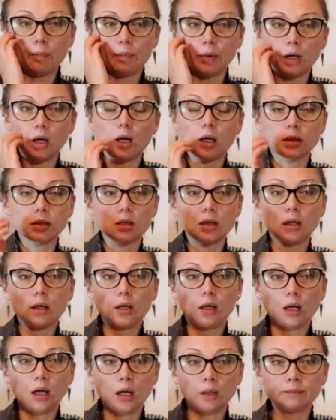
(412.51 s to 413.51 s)
But
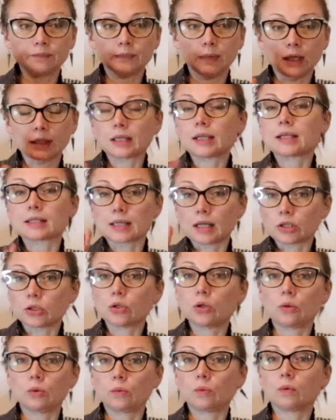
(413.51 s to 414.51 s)
at least I
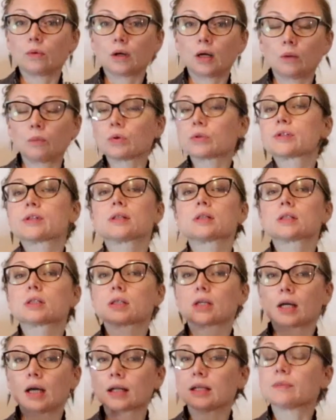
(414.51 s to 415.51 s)
knew I
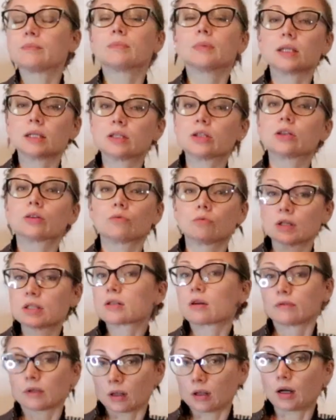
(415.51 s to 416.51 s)
wasn't at immediate
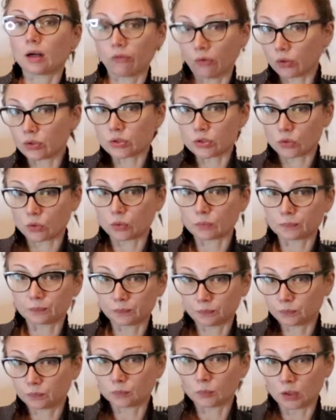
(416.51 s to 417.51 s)
risk of a thyroid storm,
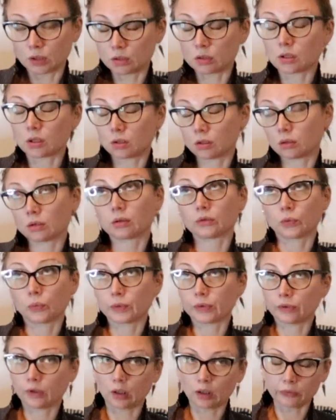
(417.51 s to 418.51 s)
which is
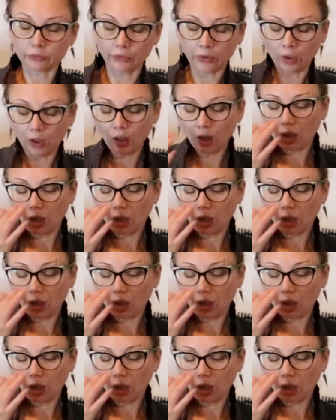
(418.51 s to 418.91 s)
always nice.